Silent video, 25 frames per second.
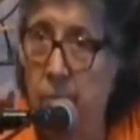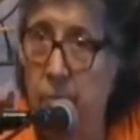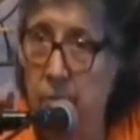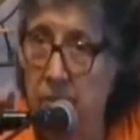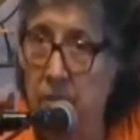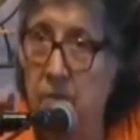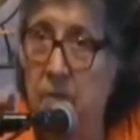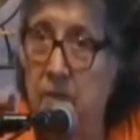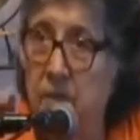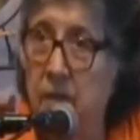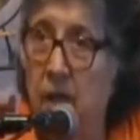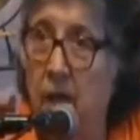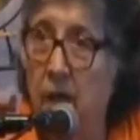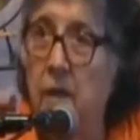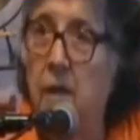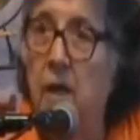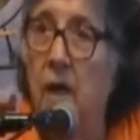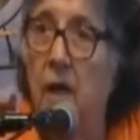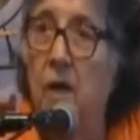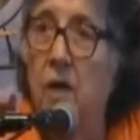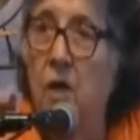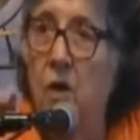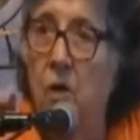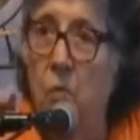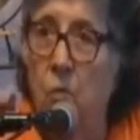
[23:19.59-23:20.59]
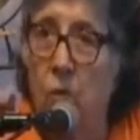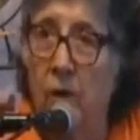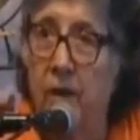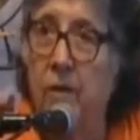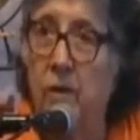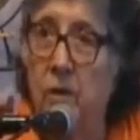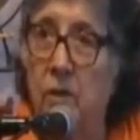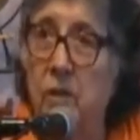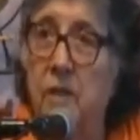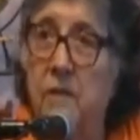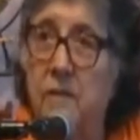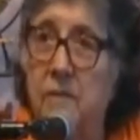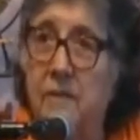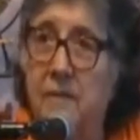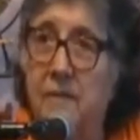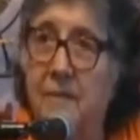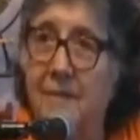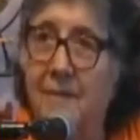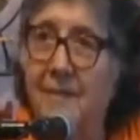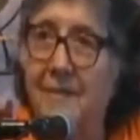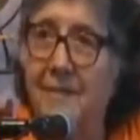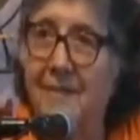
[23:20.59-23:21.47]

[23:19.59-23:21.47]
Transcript: and say, awareness,